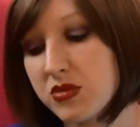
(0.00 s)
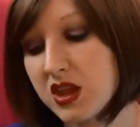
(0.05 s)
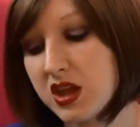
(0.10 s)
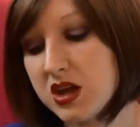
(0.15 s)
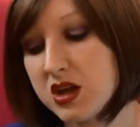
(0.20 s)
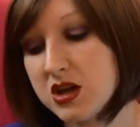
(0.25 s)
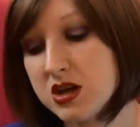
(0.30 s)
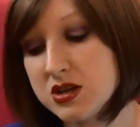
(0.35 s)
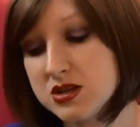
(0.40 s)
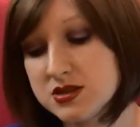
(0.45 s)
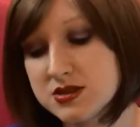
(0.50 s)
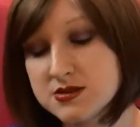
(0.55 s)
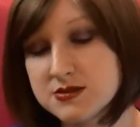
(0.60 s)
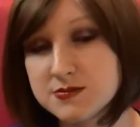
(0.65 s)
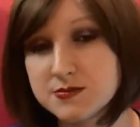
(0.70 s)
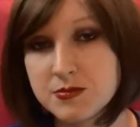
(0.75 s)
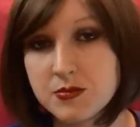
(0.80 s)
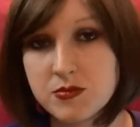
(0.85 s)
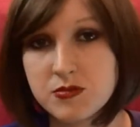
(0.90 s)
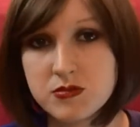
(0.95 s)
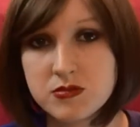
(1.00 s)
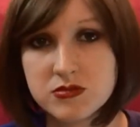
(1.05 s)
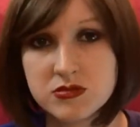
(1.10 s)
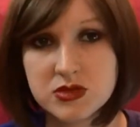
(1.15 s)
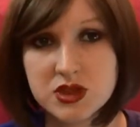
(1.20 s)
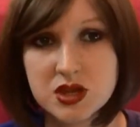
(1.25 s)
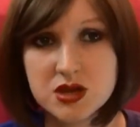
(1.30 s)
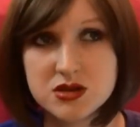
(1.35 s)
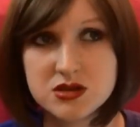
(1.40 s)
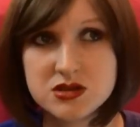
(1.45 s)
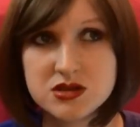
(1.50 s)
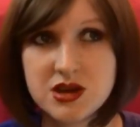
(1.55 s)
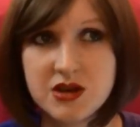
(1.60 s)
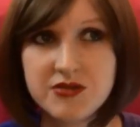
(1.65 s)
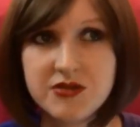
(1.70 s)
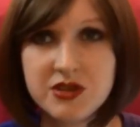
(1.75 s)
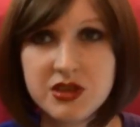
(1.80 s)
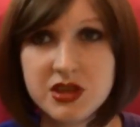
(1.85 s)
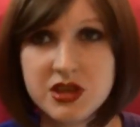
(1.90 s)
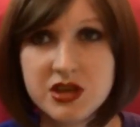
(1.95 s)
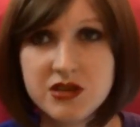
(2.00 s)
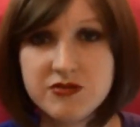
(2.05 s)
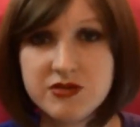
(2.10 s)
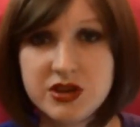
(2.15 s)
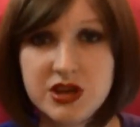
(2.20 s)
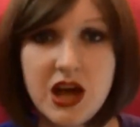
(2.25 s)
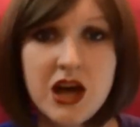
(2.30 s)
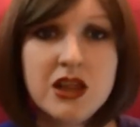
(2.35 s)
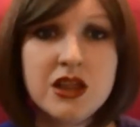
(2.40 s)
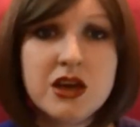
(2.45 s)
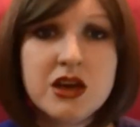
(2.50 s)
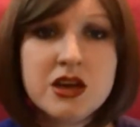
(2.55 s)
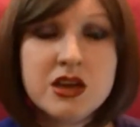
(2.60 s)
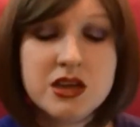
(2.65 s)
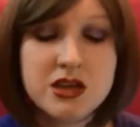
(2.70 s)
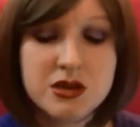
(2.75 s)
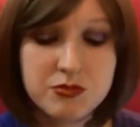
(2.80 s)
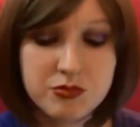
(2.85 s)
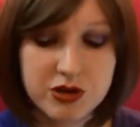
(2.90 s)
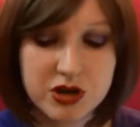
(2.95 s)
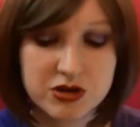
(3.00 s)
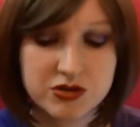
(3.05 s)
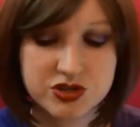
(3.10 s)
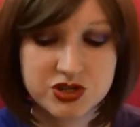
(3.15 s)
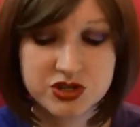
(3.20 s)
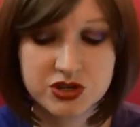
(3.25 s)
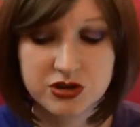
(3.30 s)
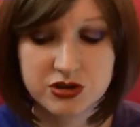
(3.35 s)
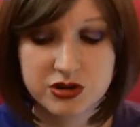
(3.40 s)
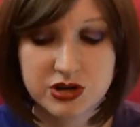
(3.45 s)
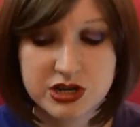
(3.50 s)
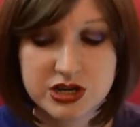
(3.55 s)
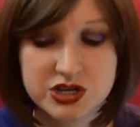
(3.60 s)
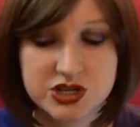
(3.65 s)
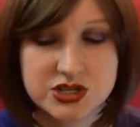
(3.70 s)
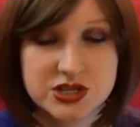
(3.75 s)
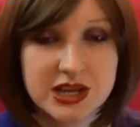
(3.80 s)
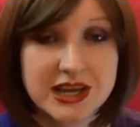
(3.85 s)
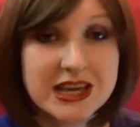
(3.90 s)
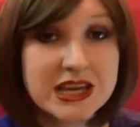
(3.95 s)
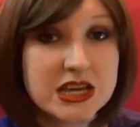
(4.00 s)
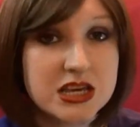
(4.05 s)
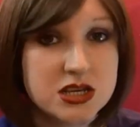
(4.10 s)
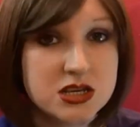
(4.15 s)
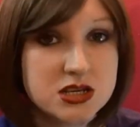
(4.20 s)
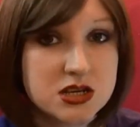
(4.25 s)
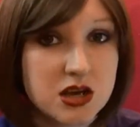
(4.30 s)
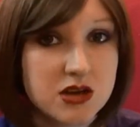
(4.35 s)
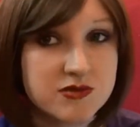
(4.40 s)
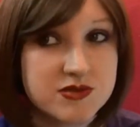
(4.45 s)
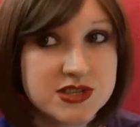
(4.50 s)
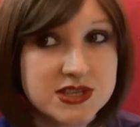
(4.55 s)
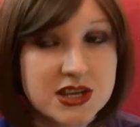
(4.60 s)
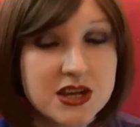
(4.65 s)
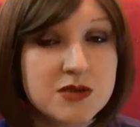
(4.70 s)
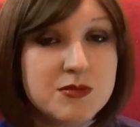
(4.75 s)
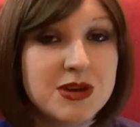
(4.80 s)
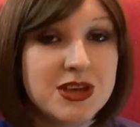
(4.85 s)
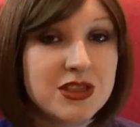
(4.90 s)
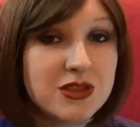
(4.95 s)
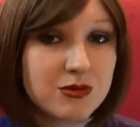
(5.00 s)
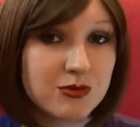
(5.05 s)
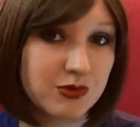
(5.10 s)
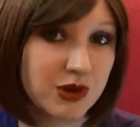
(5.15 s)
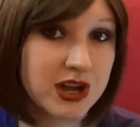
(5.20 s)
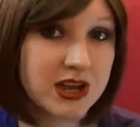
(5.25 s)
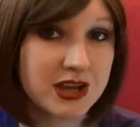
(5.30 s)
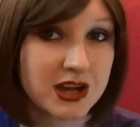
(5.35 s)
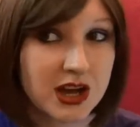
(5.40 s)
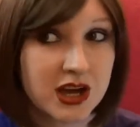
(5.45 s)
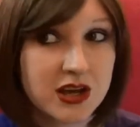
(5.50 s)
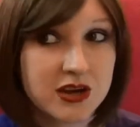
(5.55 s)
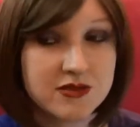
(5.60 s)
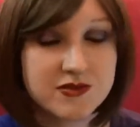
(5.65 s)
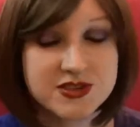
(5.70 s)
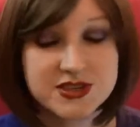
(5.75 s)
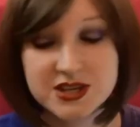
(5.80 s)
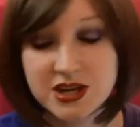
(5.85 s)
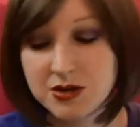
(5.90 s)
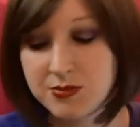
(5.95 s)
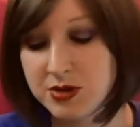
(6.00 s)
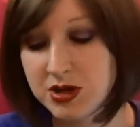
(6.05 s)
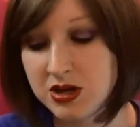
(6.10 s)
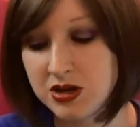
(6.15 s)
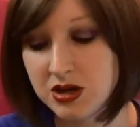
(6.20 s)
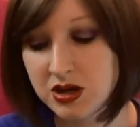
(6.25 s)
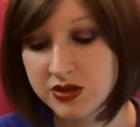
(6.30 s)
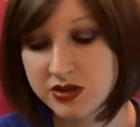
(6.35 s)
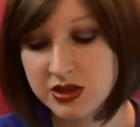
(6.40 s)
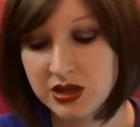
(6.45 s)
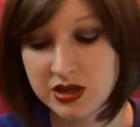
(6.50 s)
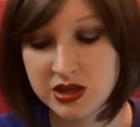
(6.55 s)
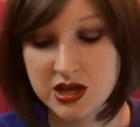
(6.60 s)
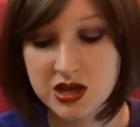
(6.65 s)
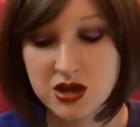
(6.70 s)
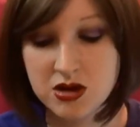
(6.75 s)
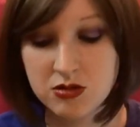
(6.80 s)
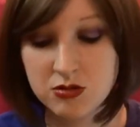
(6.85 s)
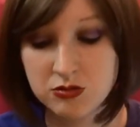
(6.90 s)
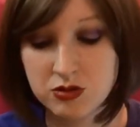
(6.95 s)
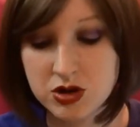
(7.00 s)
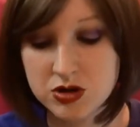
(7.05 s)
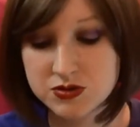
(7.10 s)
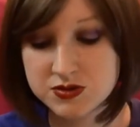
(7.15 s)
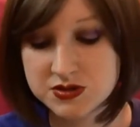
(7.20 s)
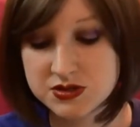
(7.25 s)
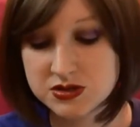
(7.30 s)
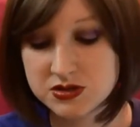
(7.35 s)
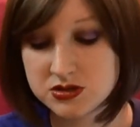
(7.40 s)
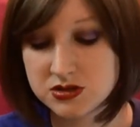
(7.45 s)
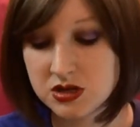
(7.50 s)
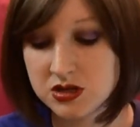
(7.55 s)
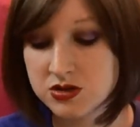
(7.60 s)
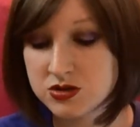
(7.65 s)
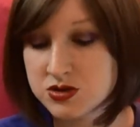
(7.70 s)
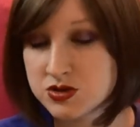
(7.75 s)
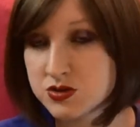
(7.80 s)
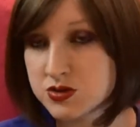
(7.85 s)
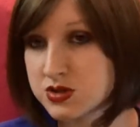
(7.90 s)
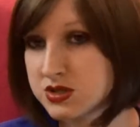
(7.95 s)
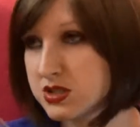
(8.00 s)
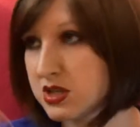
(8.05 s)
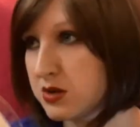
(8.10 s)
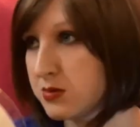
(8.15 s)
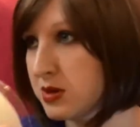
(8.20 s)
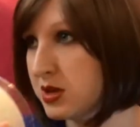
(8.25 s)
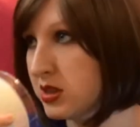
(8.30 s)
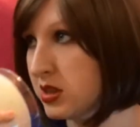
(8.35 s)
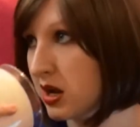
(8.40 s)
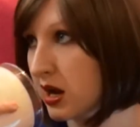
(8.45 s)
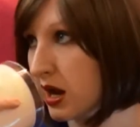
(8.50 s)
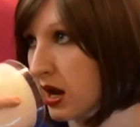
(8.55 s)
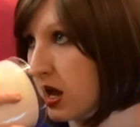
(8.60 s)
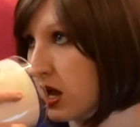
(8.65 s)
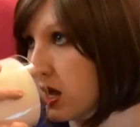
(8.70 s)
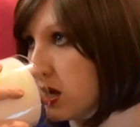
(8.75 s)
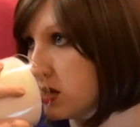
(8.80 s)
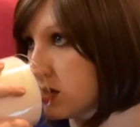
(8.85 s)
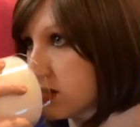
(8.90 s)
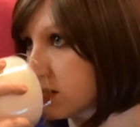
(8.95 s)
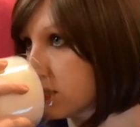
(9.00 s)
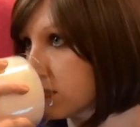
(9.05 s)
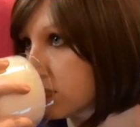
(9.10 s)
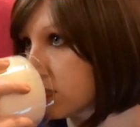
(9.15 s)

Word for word: It's definitely vanilla brown sugary, just a hint of cinnamon, the right kind of cinnamon, not the like gross dollar store cinnamon that I hate.